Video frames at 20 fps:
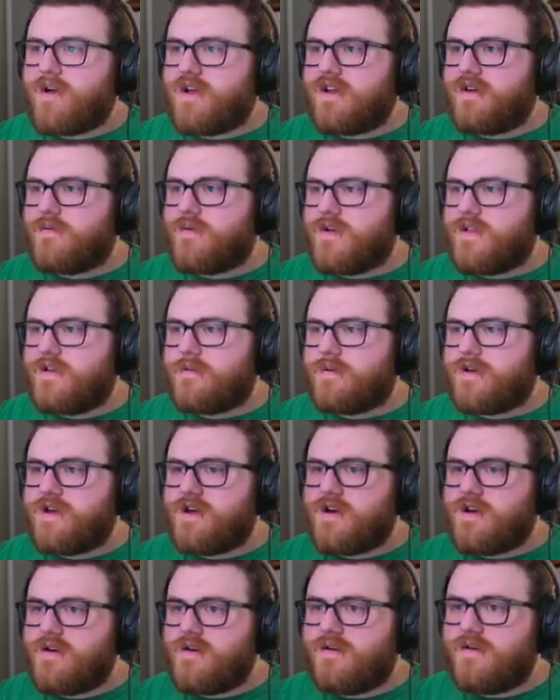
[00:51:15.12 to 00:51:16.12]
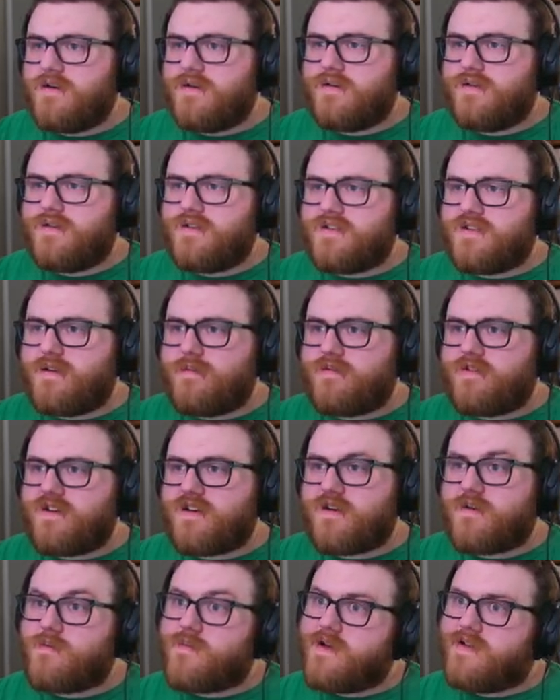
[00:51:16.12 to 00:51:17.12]
while I'm here. That seems like
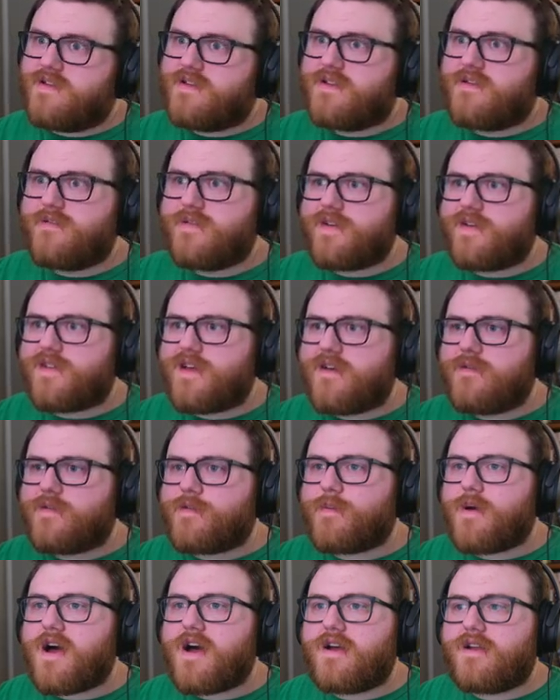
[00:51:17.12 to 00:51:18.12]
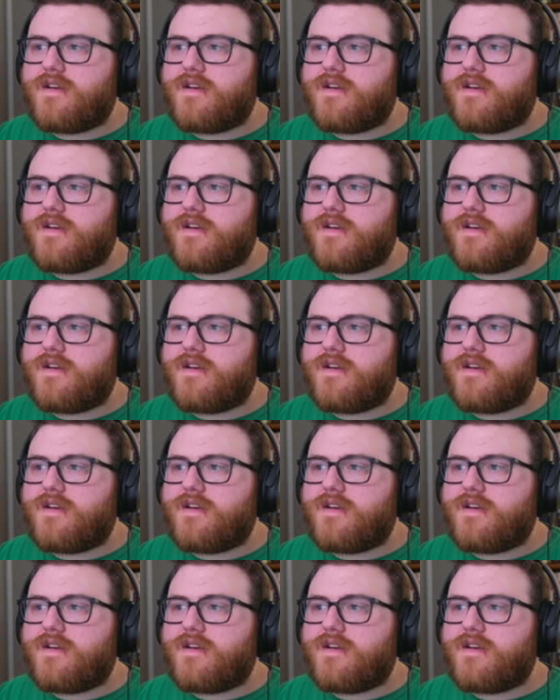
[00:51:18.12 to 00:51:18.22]
a relatively safe spot.